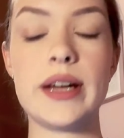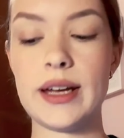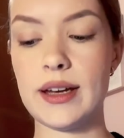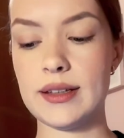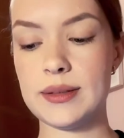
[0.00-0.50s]

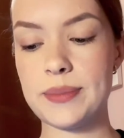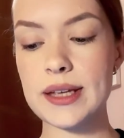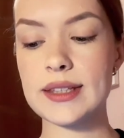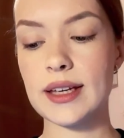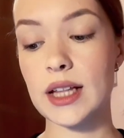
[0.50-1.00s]
is
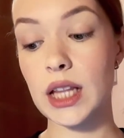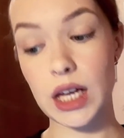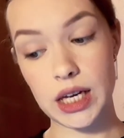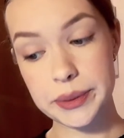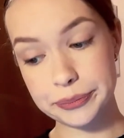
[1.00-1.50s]

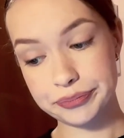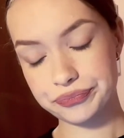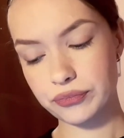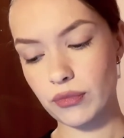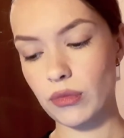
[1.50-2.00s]
basically
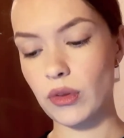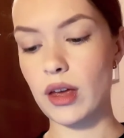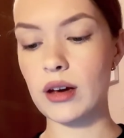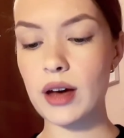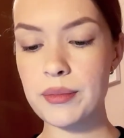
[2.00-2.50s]

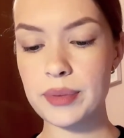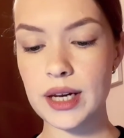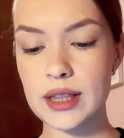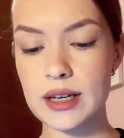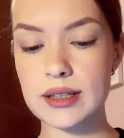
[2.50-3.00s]
a company
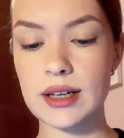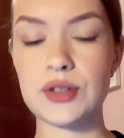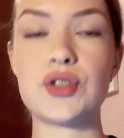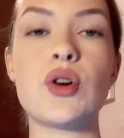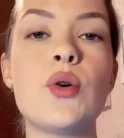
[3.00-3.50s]
that is
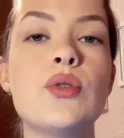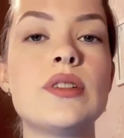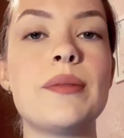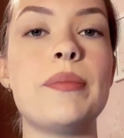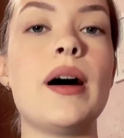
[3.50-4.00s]
controlled
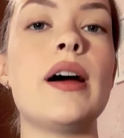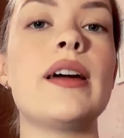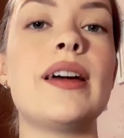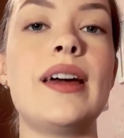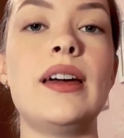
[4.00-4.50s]
by
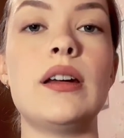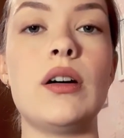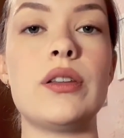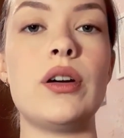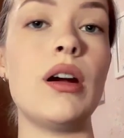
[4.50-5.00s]

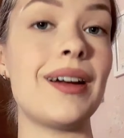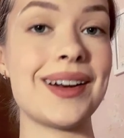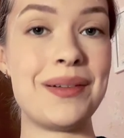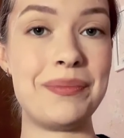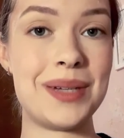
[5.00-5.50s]
another
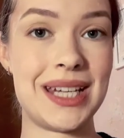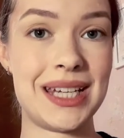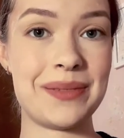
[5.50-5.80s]
company.